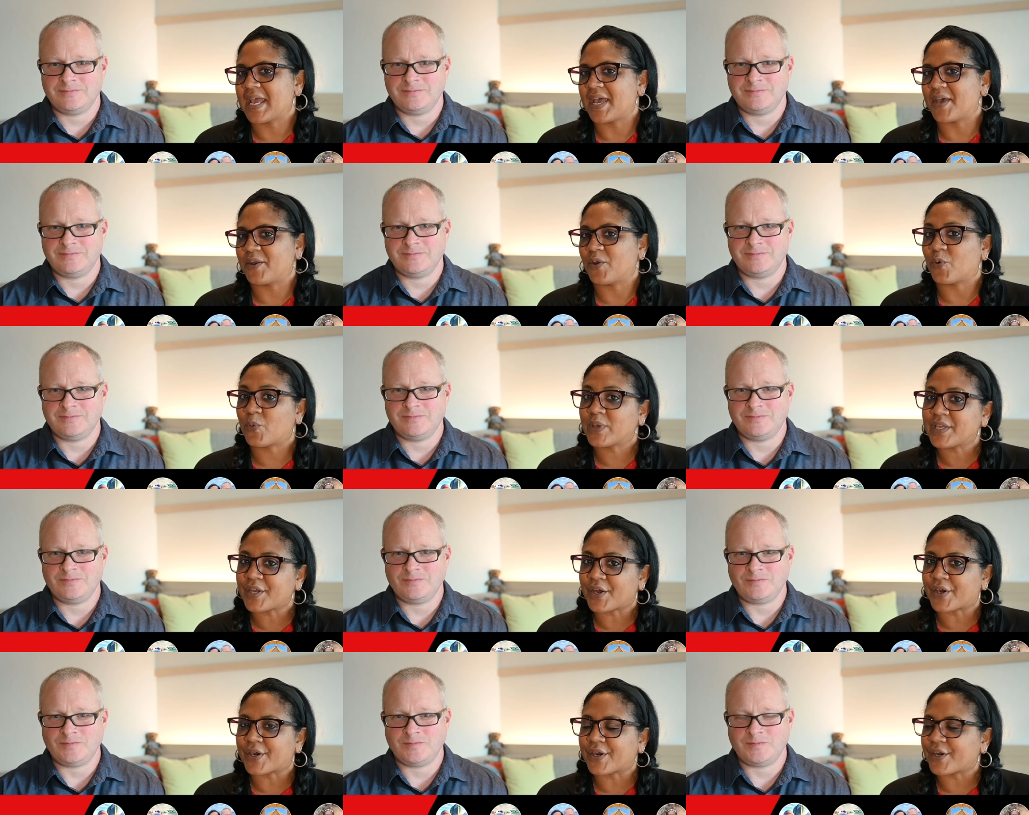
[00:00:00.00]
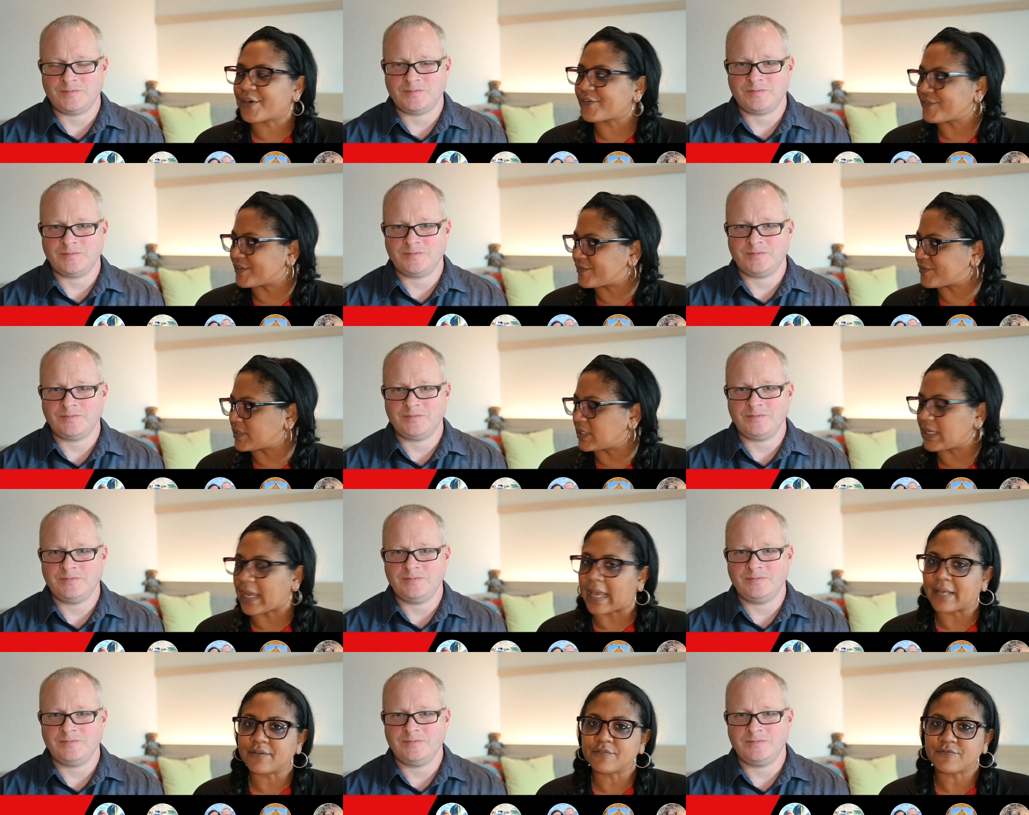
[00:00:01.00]
Speaker 1: And we are
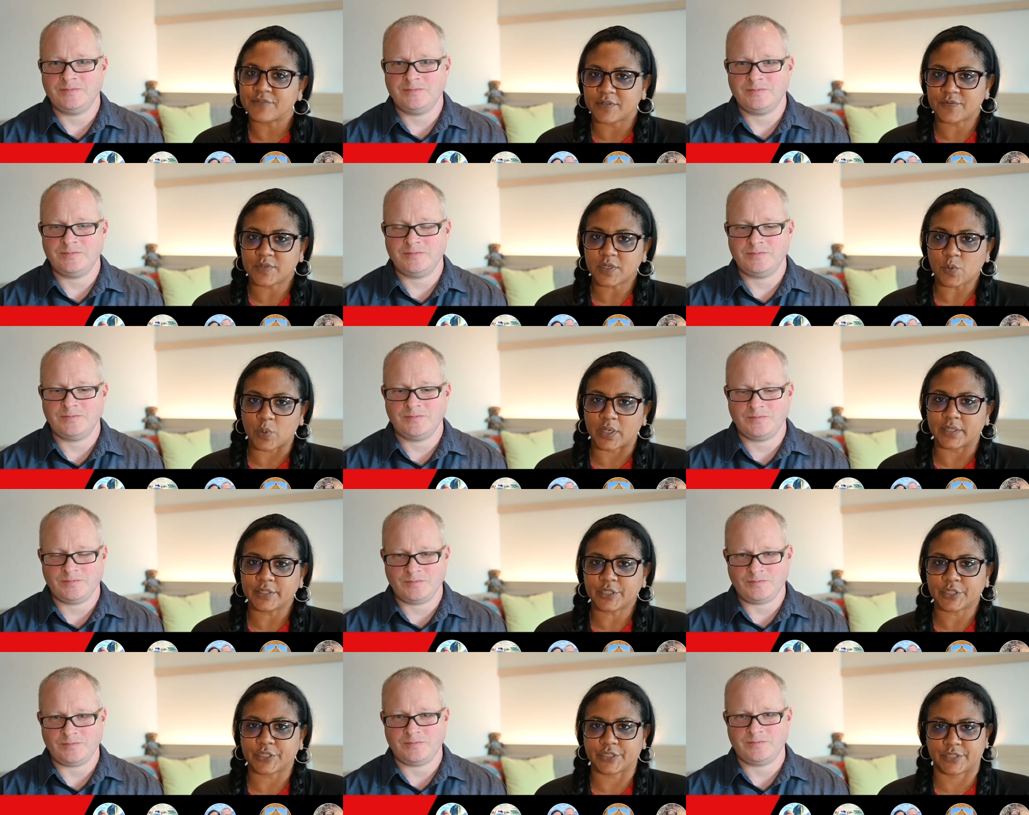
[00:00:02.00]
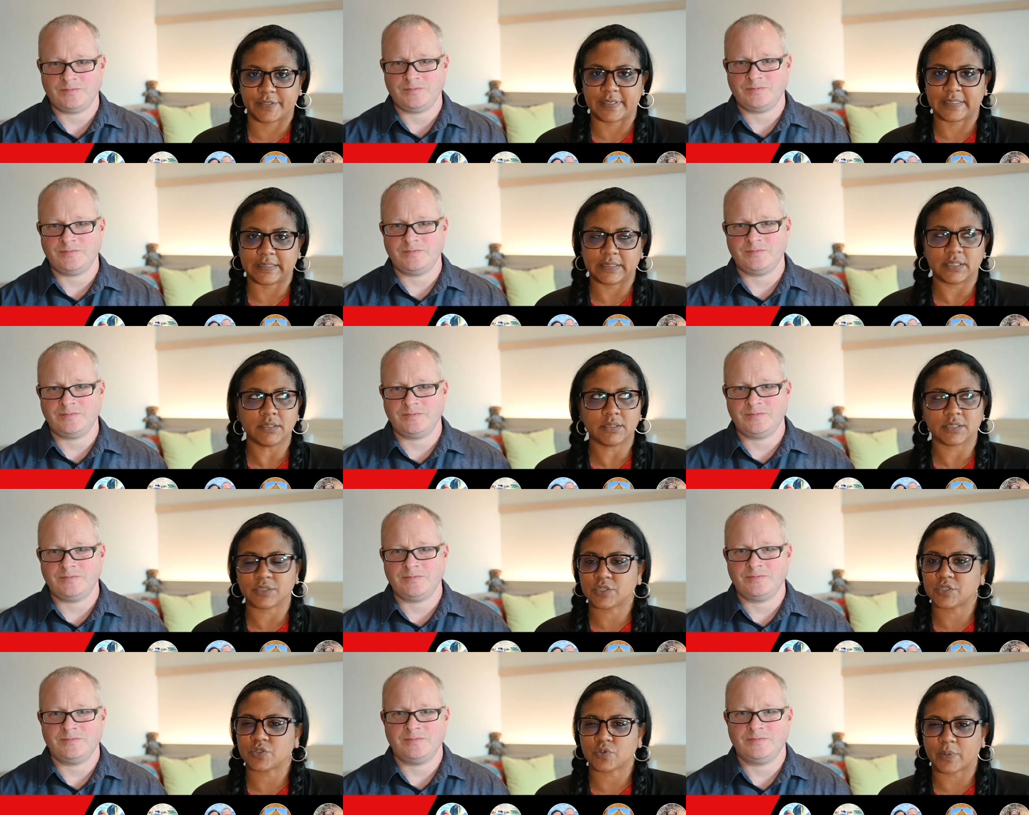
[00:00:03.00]
50 and 51 currently,
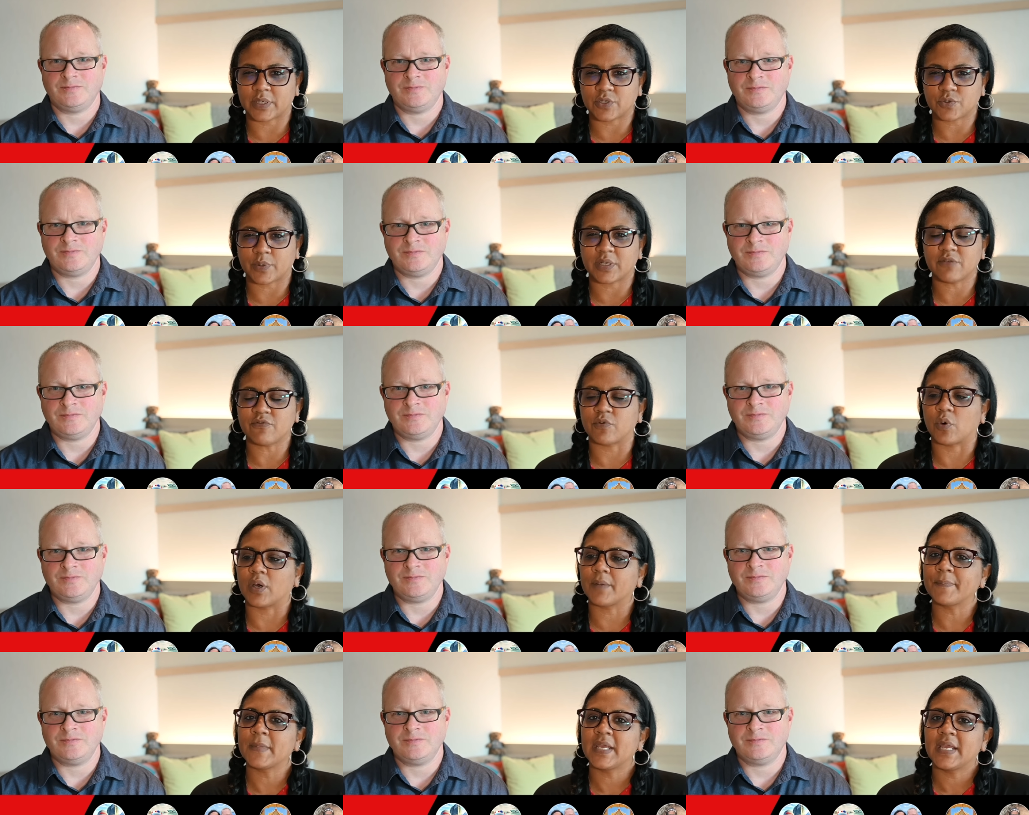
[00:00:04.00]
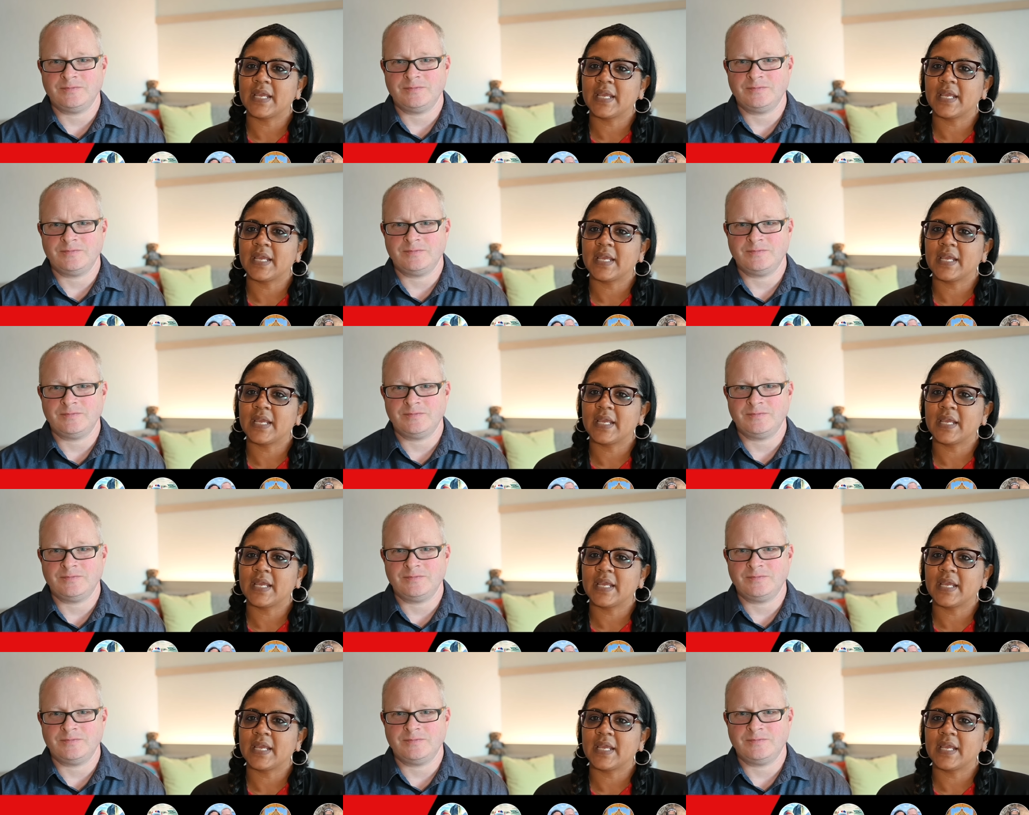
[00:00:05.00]
it's 2024.